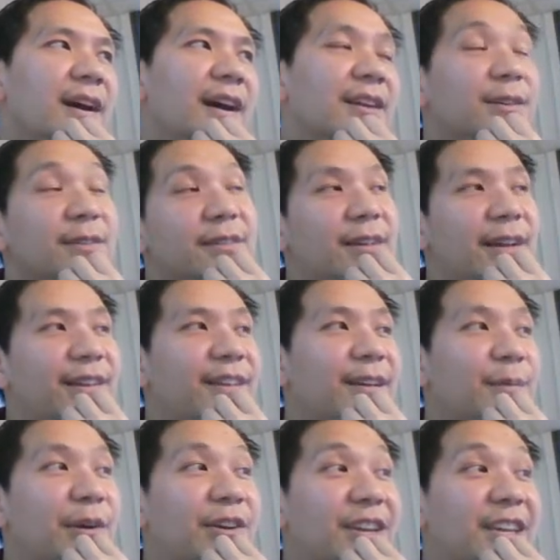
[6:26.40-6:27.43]
I try to
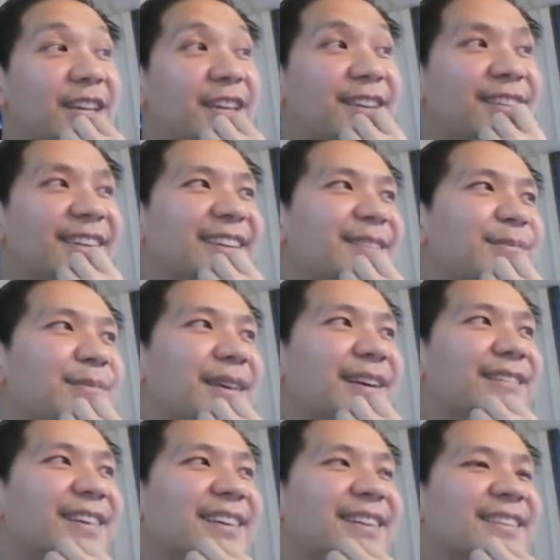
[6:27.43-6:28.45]
think about E, right?
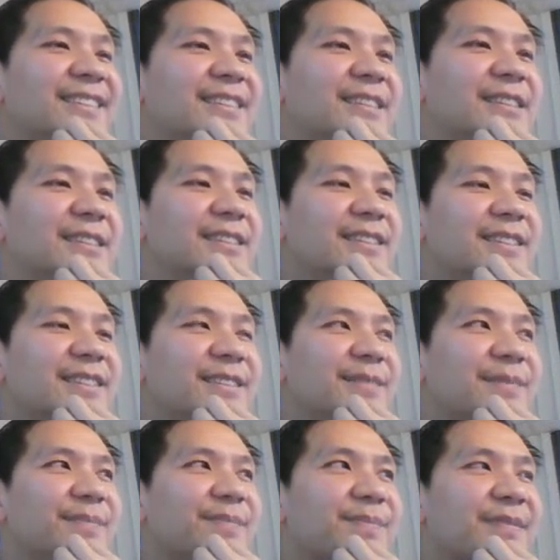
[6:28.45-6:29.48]
Mary.
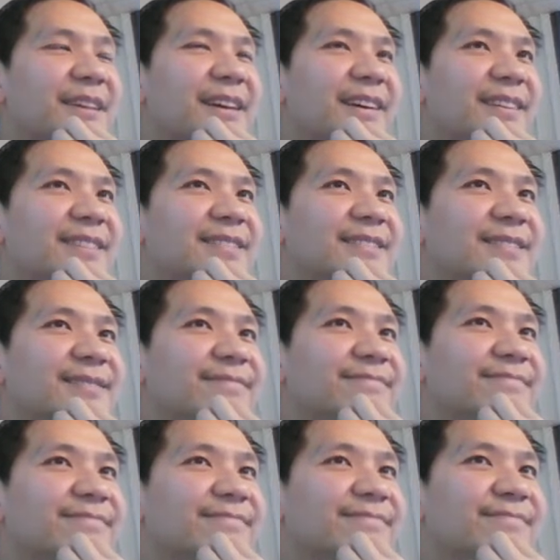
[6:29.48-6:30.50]
Yeah,
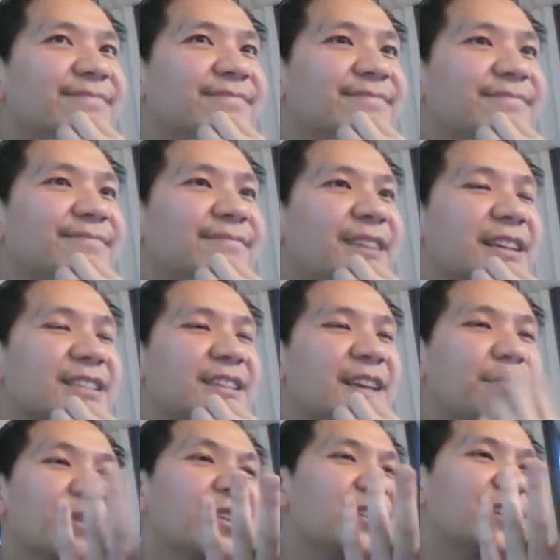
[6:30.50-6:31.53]

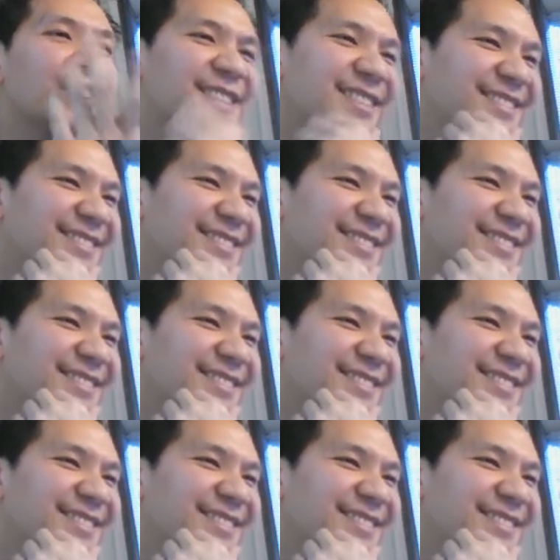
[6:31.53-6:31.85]
assembler.